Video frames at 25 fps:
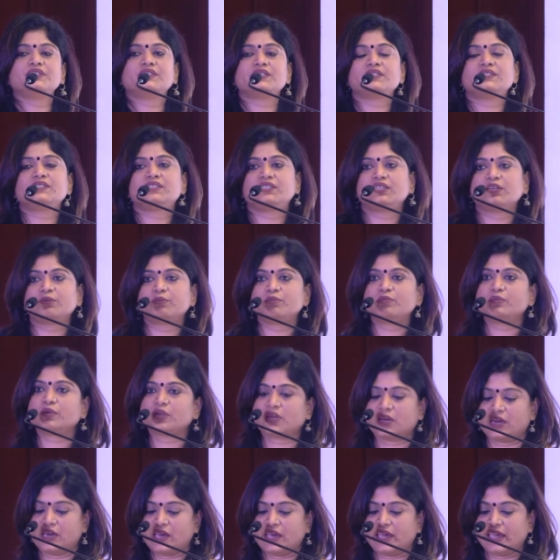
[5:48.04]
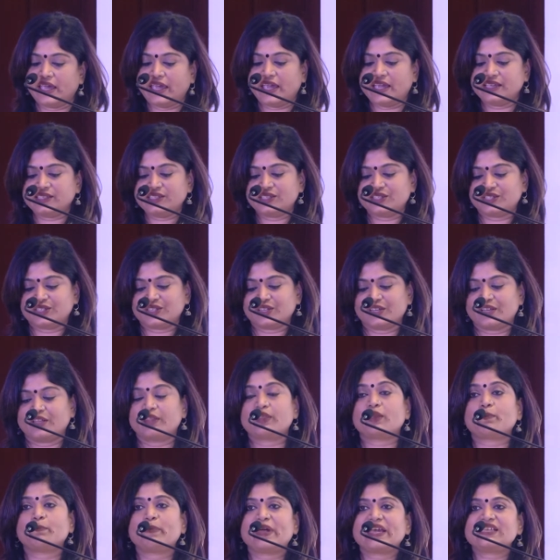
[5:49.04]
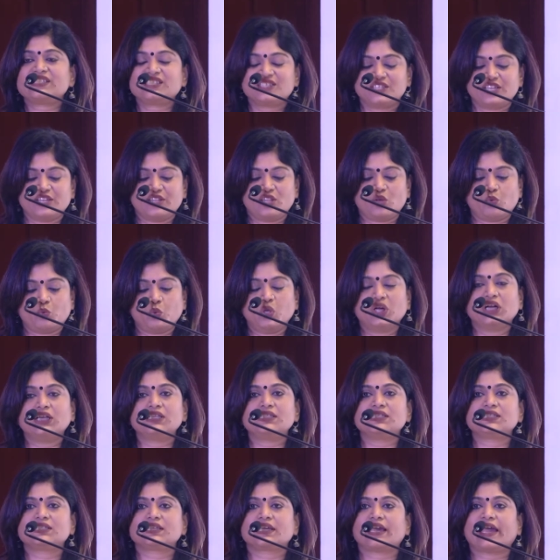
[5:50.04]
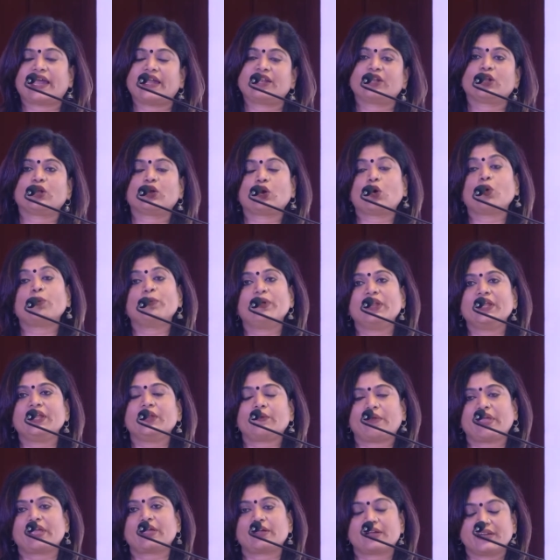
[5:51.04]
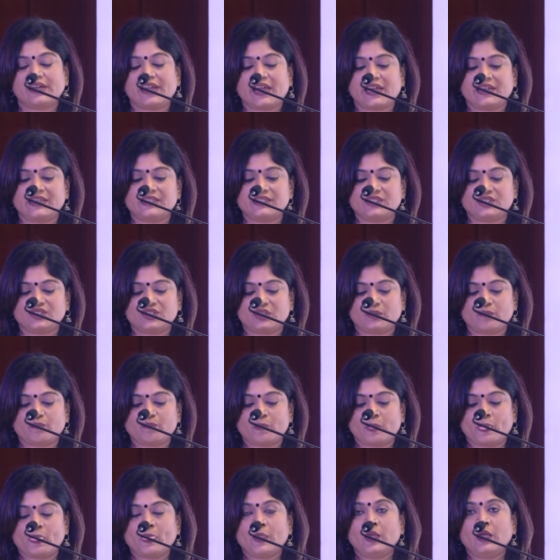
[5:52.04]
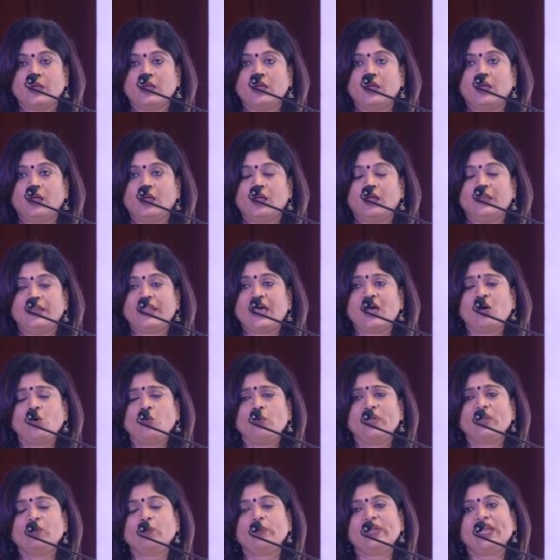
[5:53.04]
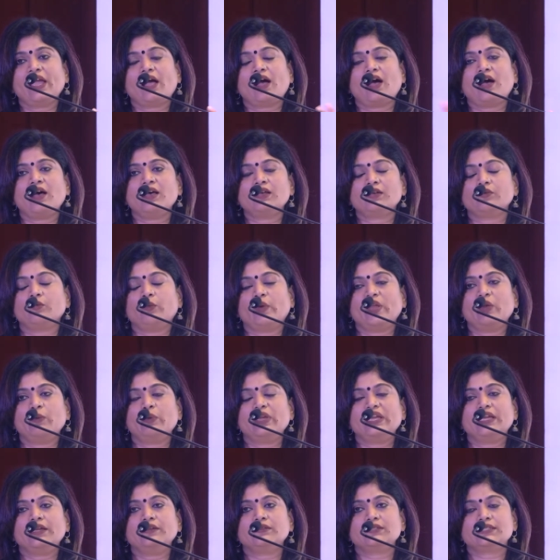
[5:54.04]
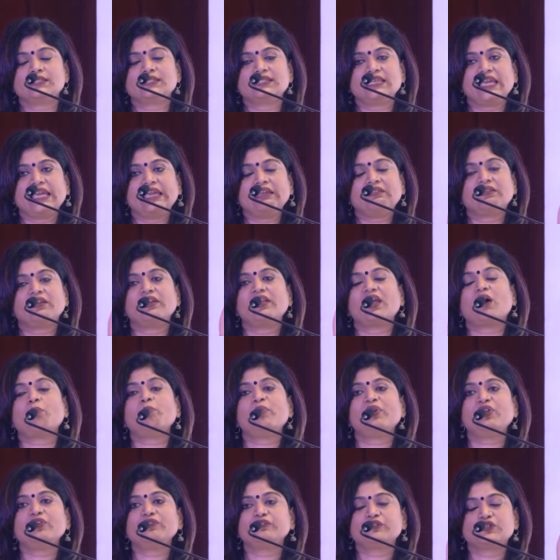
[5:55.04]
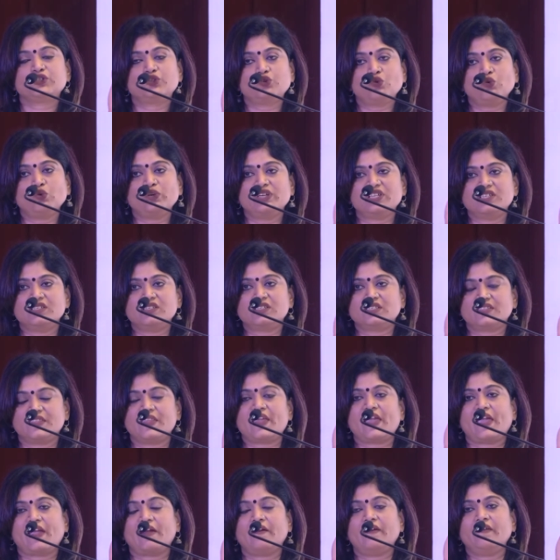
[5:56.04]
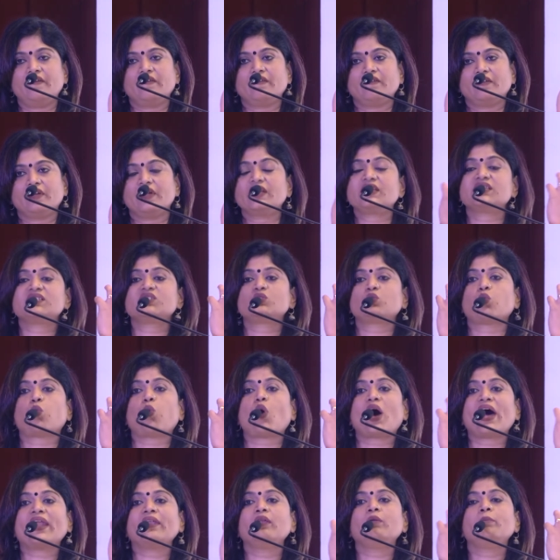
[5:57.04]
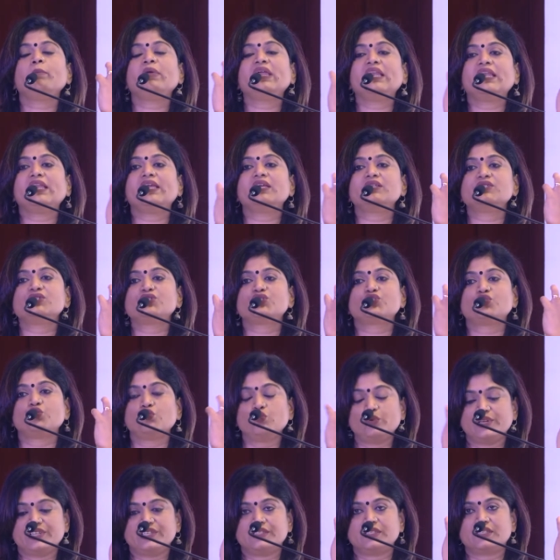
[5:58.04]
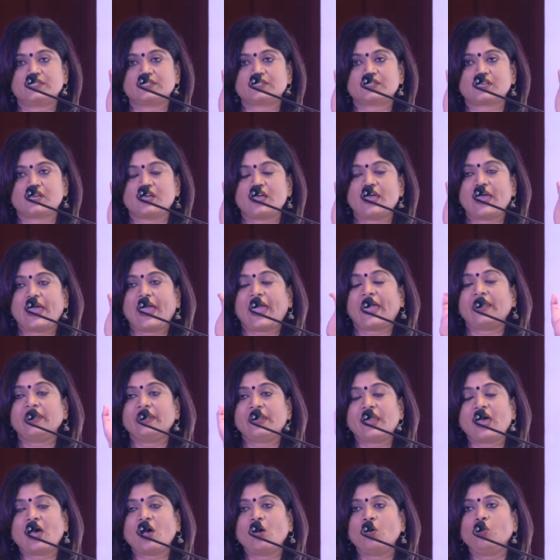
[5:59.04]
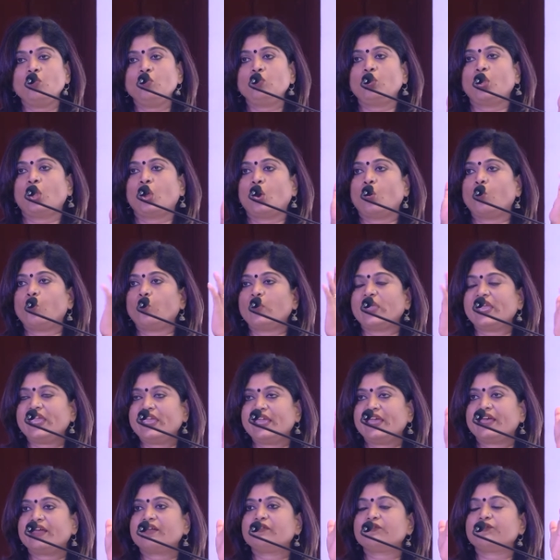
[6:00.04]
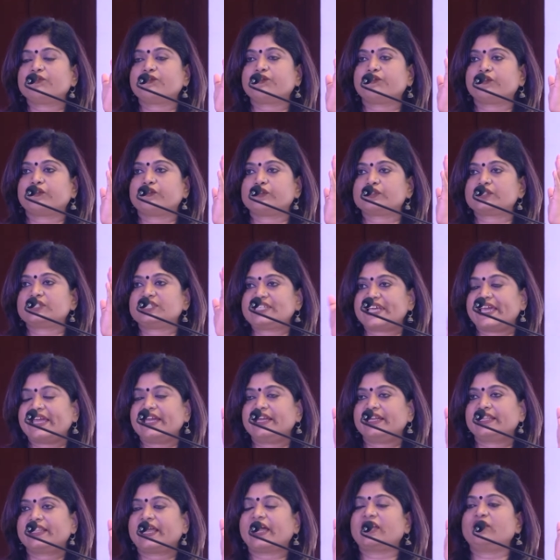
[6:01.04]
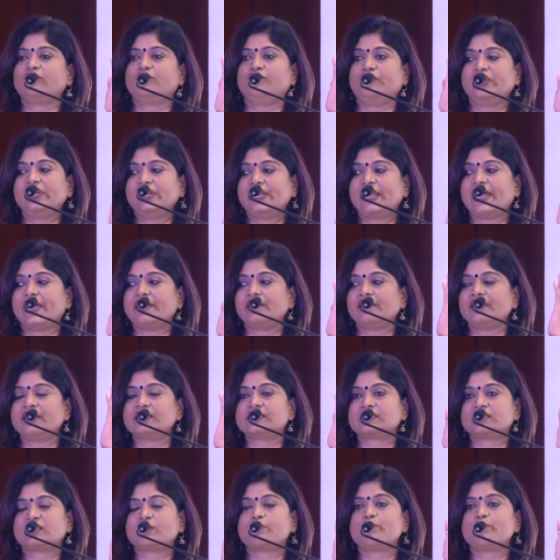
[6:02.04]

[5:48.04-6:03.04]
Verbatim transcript: system is the best in the world and globally recognized. Now when we see the number of students there, it is 1 million students. And now we have said that Finland is the